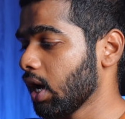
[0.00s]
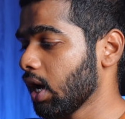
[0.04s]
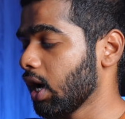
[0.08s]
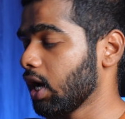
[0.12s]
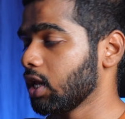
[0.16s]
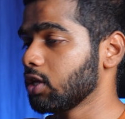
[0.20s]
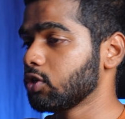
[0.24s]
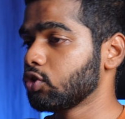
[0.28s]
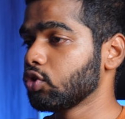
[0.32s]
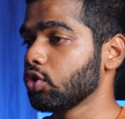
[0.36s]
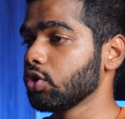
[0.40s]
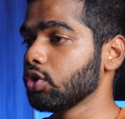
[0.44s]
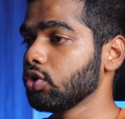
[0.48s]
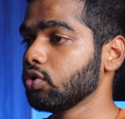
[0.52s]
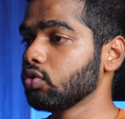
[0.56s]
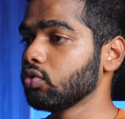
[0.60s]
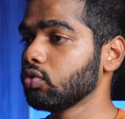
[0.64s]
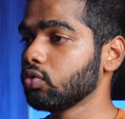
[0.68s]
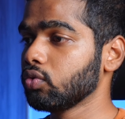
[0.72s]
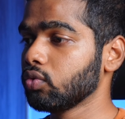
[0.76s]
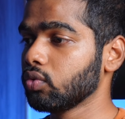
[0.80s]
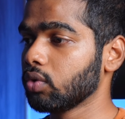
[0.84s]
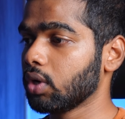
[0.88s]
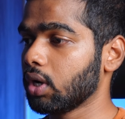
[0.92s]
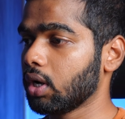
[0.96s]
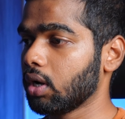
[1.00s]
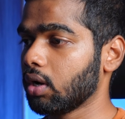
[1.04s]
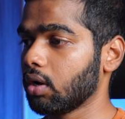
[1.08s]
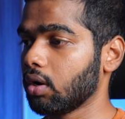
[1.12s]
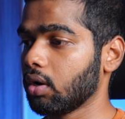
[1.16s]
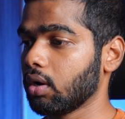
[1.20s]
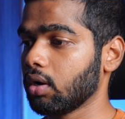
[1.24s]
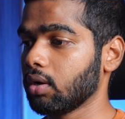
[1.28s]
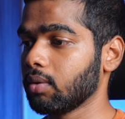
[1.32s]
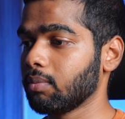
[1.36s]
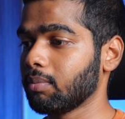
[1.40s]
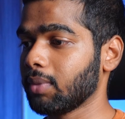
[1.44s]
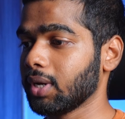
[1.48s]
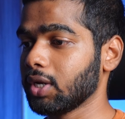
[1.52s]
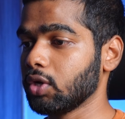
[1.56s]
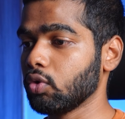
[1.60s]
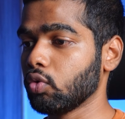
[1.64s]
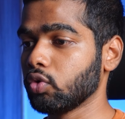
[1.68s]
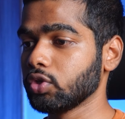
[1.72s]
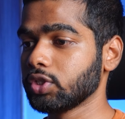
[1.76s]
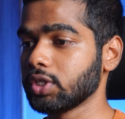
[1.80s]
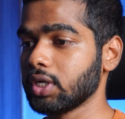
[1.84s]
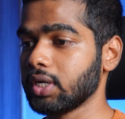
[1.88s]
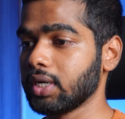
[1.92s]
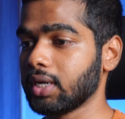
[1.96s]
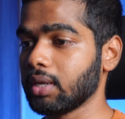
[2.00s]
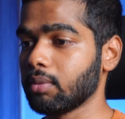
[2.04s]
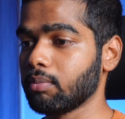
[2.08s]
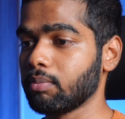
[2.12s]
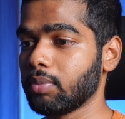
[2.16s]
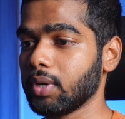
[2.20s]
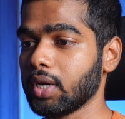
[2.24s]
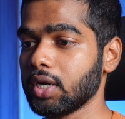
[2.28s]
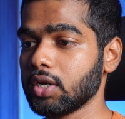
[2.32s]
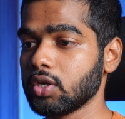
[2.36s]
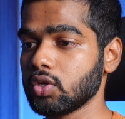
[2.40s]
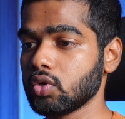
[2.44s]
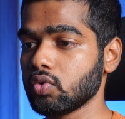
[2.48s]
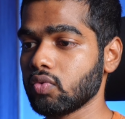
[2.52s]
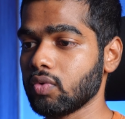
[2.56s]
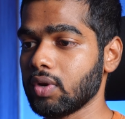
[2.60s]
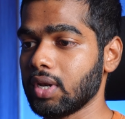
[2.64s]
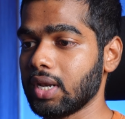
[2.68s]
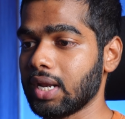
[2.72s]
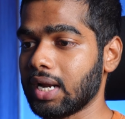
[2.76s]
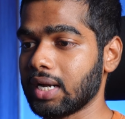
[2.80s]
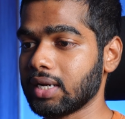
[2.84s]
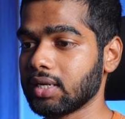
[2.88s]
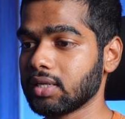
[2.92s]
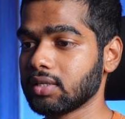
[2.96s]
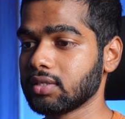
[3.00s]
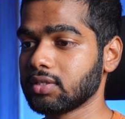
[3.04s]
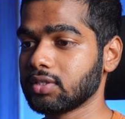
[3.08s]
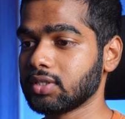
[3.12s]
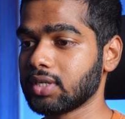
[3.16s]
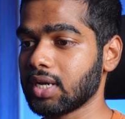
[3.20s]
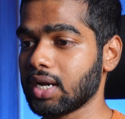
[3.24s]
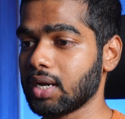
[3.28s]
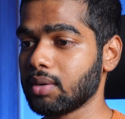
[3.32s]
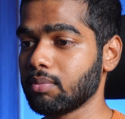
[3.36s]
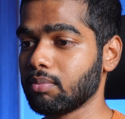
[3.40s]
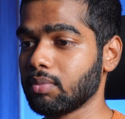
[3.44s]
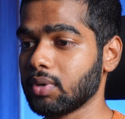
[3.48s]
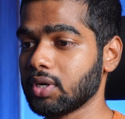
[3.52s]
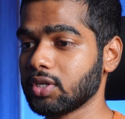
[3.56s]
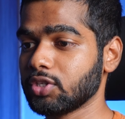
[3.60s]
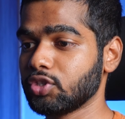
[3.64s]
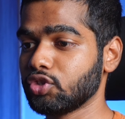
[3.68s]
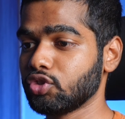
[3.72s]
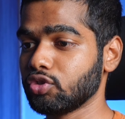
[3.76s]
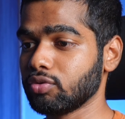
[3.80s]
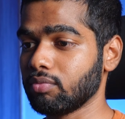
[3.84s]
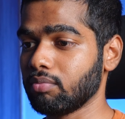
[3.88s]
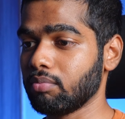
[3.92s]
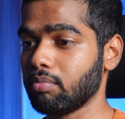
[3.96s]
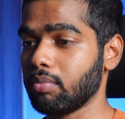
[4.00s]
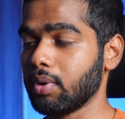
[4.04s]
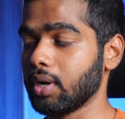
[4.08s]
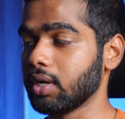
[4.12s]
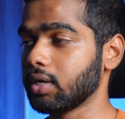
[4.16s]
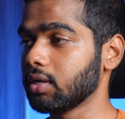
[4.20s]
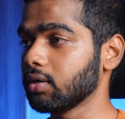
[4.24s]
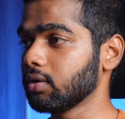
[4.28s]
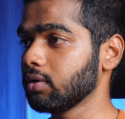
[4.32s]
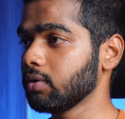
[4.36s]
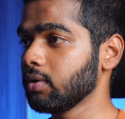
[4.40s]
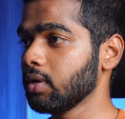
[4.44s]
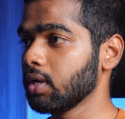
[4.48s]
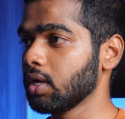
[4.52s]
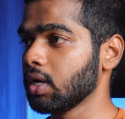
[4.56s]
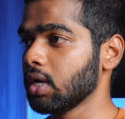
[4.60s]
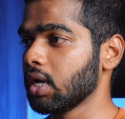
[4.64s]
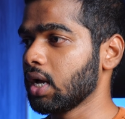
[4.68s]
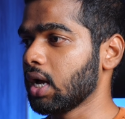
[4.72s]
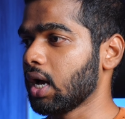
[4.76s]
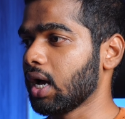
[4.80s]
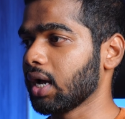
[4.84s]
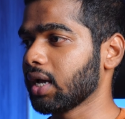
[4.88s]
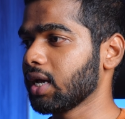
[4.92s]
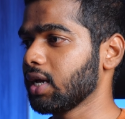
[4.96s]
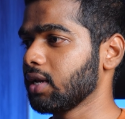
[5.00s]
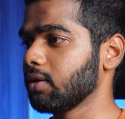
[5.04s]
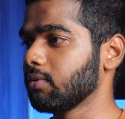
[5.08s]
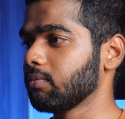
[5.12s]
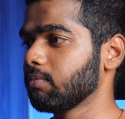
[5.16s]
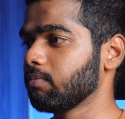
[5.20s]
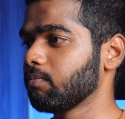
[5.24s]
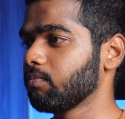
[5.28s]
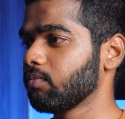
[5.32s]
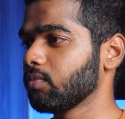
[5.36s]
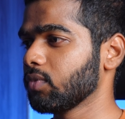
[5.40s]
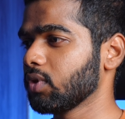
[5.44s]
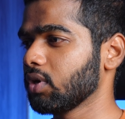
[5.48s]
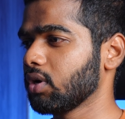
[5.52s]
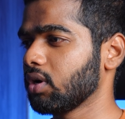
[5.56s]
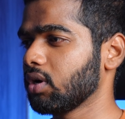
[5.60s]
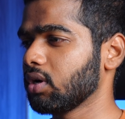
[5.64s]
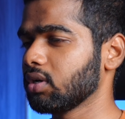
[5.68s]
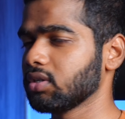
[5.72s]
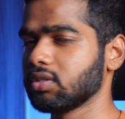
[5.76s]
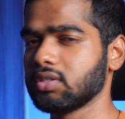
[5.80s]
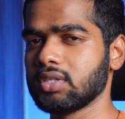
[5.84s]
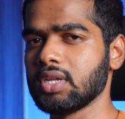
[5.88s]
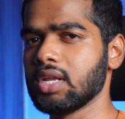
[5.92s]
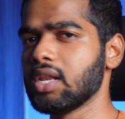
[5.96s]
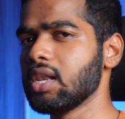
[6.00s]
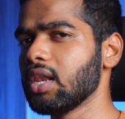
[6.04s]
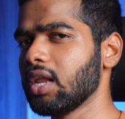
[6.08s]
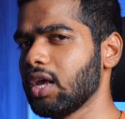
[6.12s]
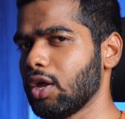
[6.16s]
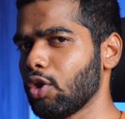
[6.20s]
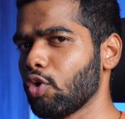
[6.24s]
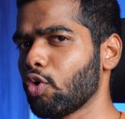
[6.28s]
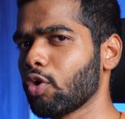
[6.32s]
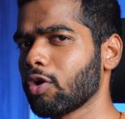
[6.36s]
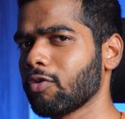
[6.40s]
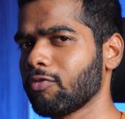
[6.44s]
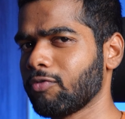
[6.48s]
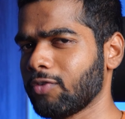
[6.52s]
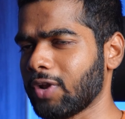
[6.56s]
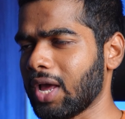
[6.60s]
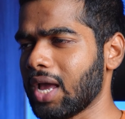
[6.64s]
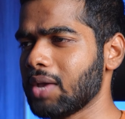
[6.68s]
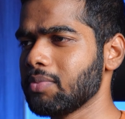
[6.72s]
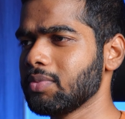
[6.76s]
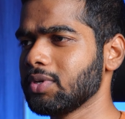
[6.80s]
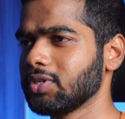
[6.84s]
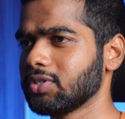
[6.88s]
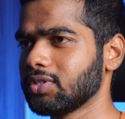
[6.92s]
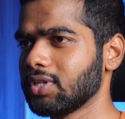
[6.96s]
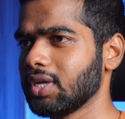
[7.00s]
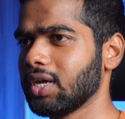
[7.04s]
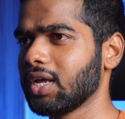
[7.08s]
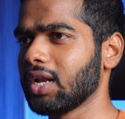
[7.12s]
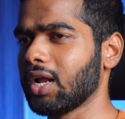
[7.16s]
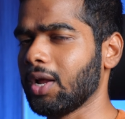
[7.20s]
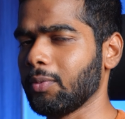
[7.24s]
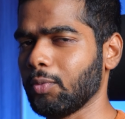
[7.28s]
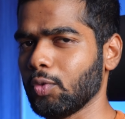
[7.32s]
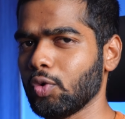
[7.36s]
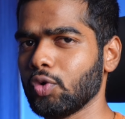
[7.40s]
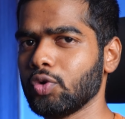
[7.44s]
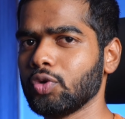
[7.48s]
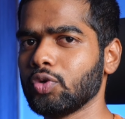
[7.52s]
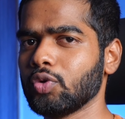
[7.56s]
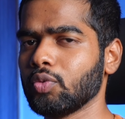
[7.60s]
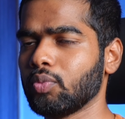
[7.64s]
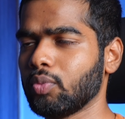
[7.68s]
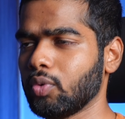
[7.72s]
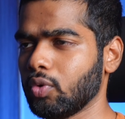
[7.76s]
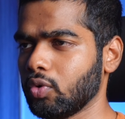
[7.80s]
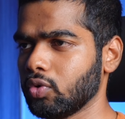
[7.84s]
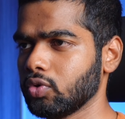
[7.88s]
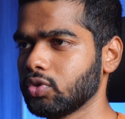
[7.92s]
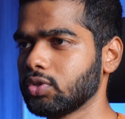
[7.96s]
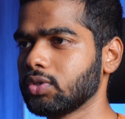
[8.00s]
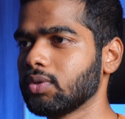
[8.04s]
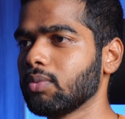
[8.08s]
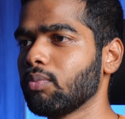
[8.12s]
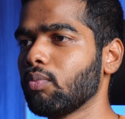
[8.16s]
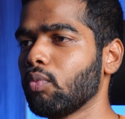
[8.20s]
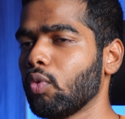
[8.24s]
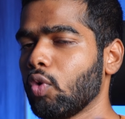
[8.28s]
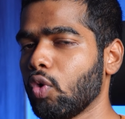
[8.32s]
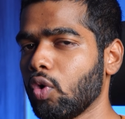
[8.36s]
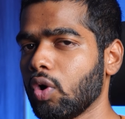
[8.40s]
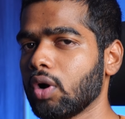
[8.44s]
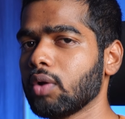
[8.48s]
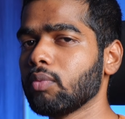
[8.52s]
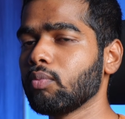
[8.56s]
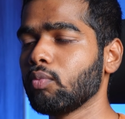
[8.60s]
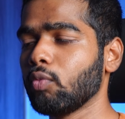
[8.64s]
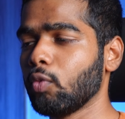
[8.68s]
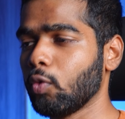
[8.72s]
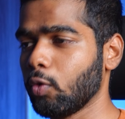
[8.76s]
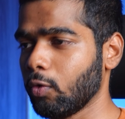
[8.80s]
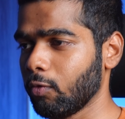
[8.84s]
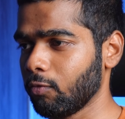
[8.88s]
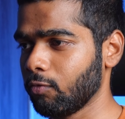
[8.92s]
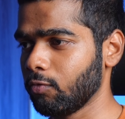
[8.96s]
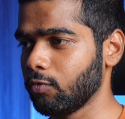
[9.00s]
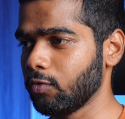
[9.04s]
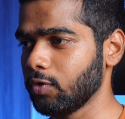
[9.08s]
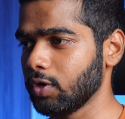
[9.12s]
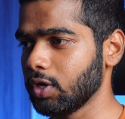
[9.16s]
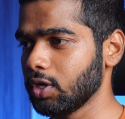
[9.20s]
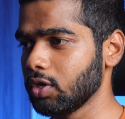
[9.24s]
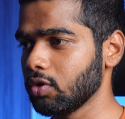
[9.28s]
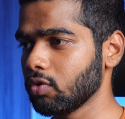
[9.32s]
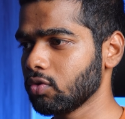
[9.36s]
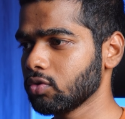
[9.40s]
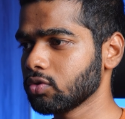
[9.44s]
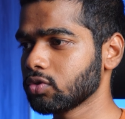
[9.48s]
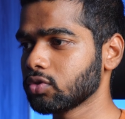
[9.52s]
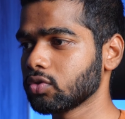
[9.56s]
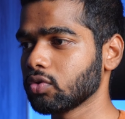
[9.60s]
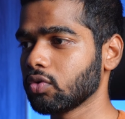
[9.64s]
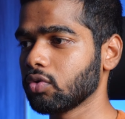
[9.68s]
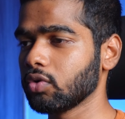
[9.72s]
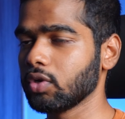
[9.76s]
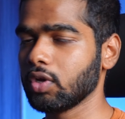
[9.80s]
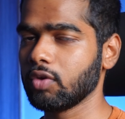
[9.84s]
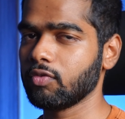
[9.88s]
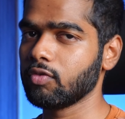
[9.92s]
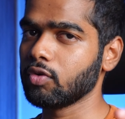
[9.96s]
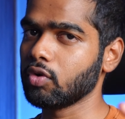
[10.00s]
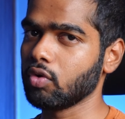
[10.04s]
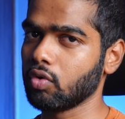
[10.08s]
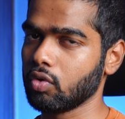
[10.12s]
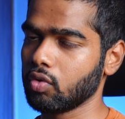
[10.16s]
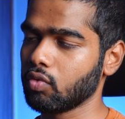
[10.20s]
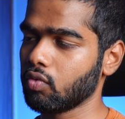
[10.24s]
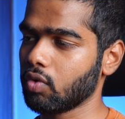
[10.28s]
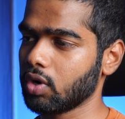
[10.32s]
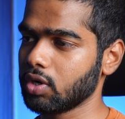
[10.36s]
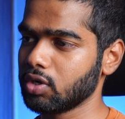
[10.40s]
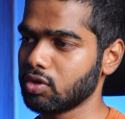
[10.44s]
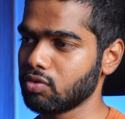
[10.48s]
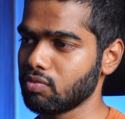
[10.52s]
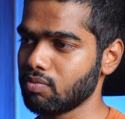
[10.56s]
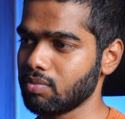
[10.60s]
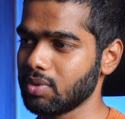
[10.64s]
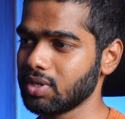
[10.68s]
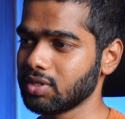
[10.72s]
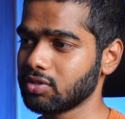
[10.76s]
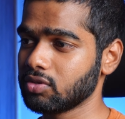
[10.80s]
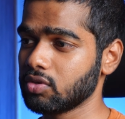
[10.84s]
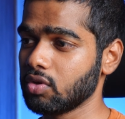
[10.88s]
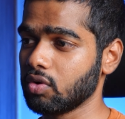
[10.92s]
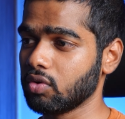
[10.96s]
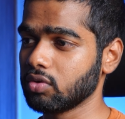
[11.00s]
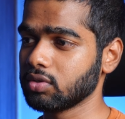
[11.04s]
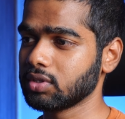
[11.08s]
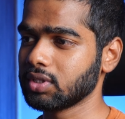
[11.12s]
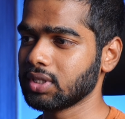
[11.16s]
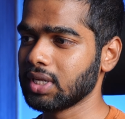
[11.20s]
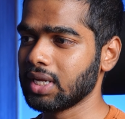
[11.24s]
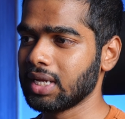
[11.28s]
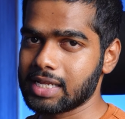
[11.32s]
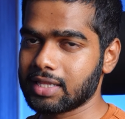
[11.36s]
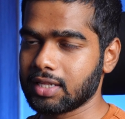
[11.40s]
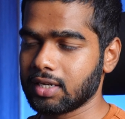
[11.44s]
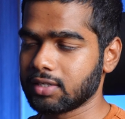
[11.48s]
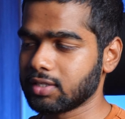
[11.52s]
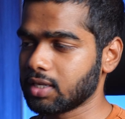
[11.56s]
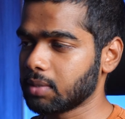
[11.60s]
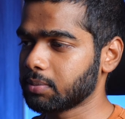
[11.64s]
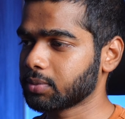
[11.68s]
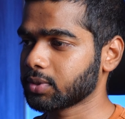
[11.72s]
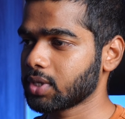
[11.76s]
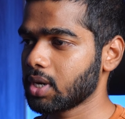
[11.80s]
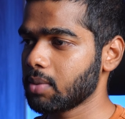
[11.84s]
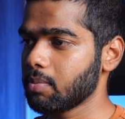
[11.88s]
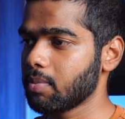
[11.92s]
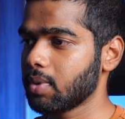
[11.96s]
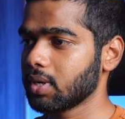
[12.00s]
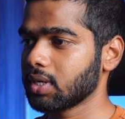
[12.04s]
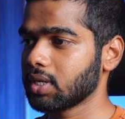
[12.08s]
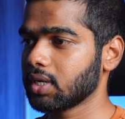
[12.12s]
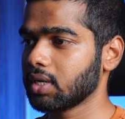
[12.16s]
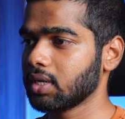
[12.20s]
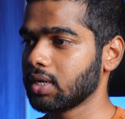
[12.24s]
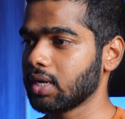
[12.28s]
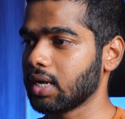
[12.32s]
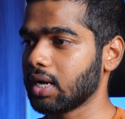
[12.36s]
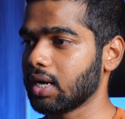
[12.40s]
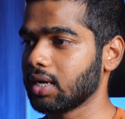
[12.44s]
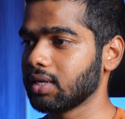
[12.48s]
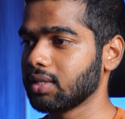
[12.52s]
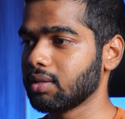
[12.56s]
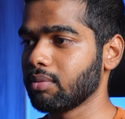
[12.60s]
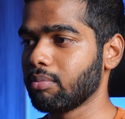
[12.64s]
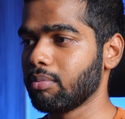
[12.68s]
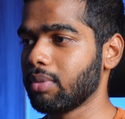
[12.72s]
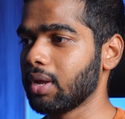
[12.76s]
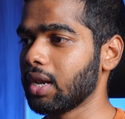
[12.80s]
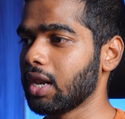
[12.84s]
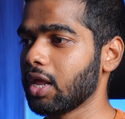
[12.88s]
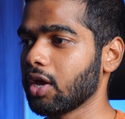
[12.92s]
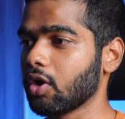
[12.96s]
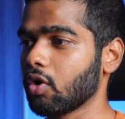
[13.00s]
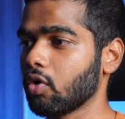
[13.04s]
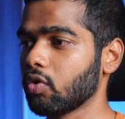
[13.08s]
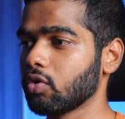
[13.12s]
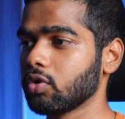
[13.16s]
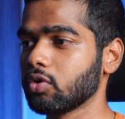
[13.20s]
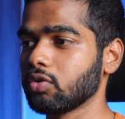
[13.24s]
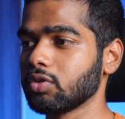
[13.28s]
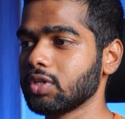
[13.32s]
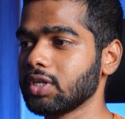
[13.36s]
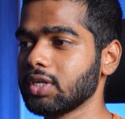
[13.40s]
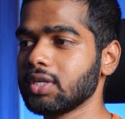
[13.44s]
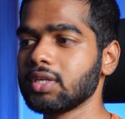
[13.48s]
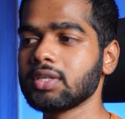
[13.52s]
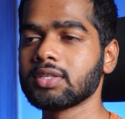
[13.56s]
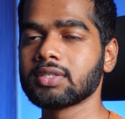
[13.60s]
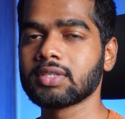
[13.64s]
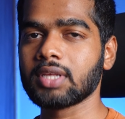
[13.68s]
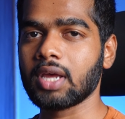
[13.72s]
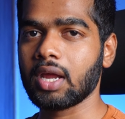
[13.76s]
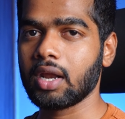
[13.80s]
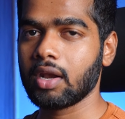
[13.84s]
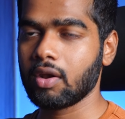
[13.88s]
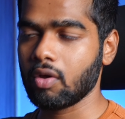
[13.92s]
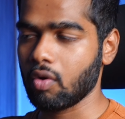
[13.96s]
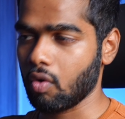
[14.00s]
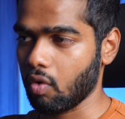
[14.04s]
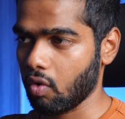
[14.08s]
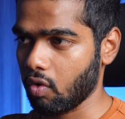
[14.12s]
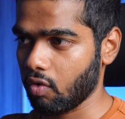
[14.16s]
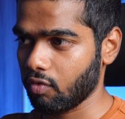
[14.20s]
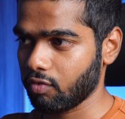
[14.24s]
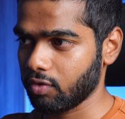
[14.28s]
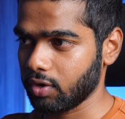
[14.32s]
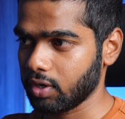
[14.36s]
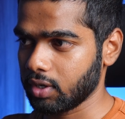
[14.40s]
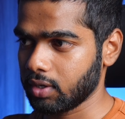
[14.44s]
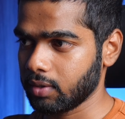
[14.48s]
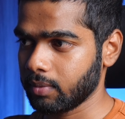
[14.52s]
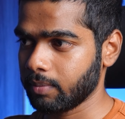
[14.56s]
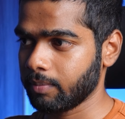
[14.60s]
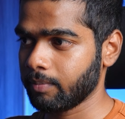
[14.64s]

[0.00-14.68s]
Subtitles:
I'll show you my Notion template. You will understand much better. Again, still a lot of time is there. I'm going to post more and more videos. So if you don't want to miss those, click that subscribe button and the bell icon to the side of it.